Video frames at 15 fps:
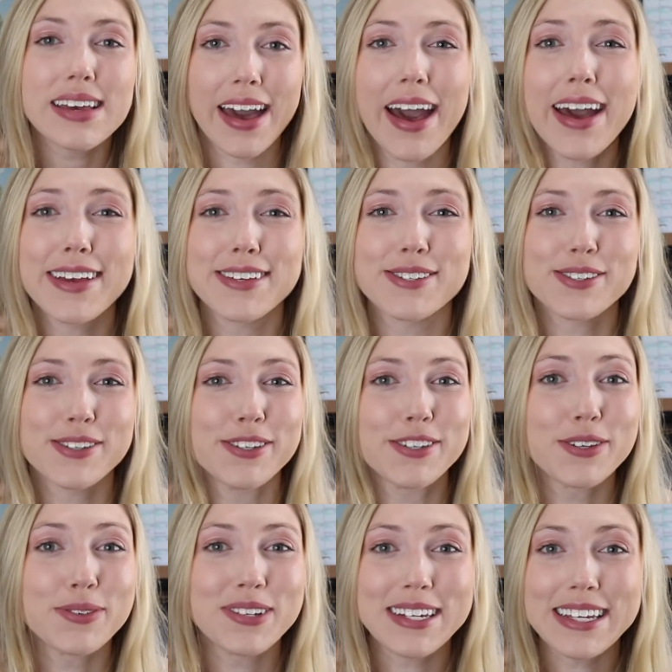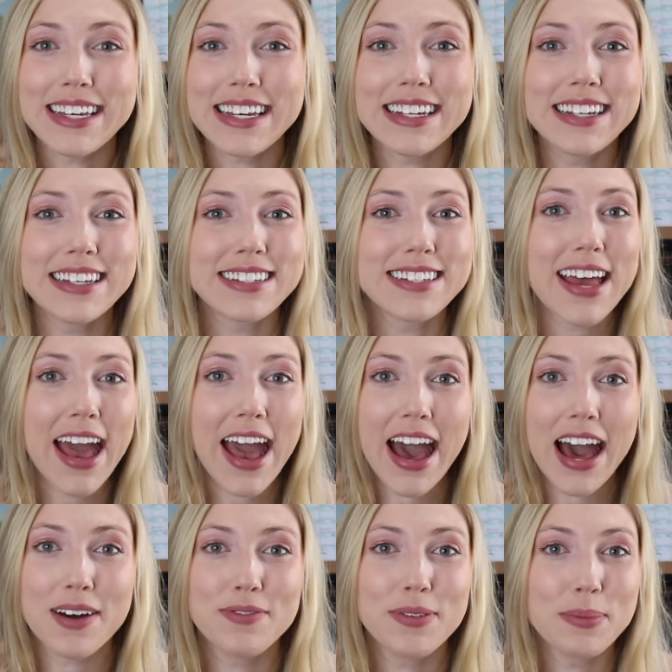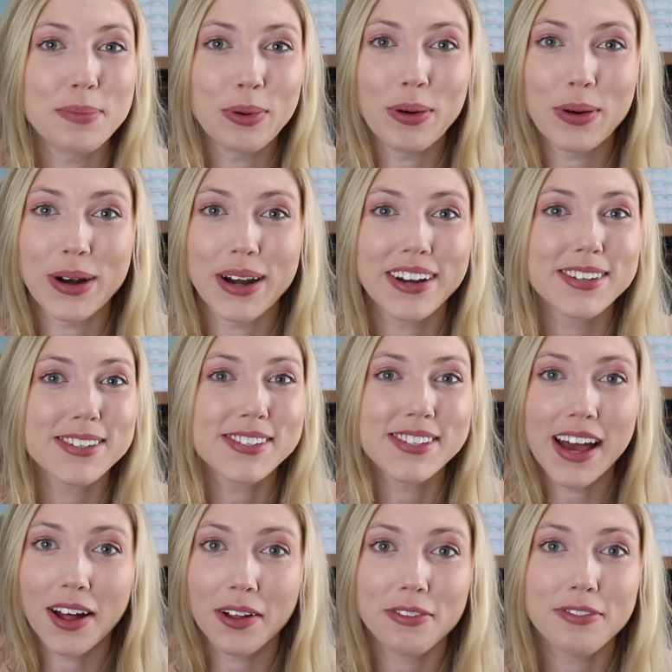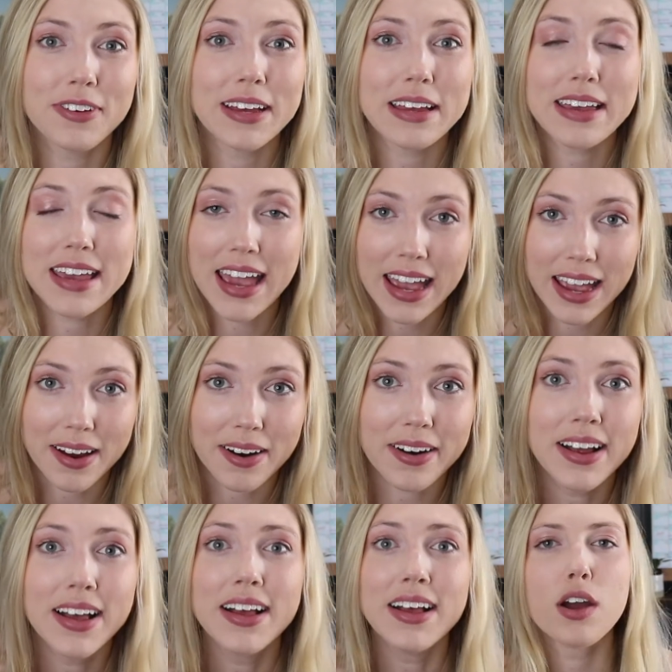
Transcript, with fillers: guys, you need to have more self care.